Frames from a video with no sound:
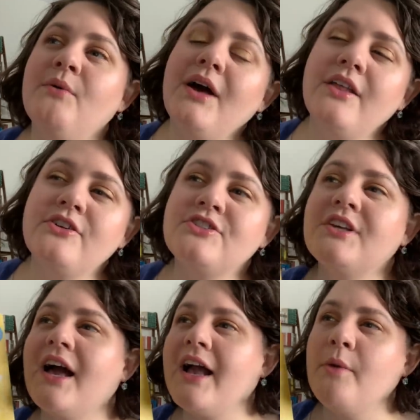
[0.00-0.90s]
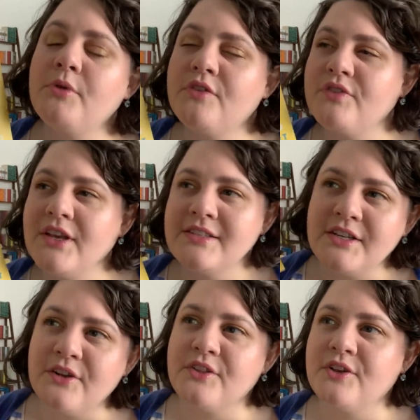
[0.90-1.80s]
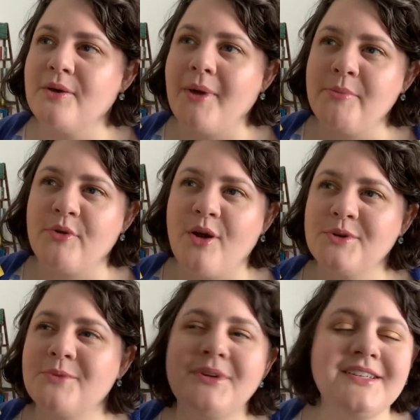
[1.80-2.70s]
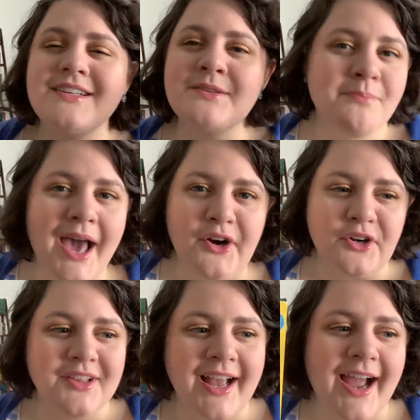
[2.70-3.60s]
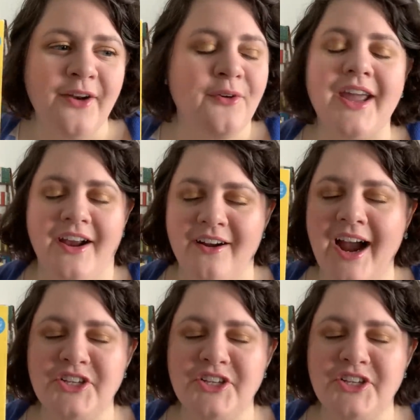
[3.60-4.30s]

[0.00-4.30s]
well, there's a couple of things here and there that might be wrong with it, but it doesn't matter. Like, I don't care.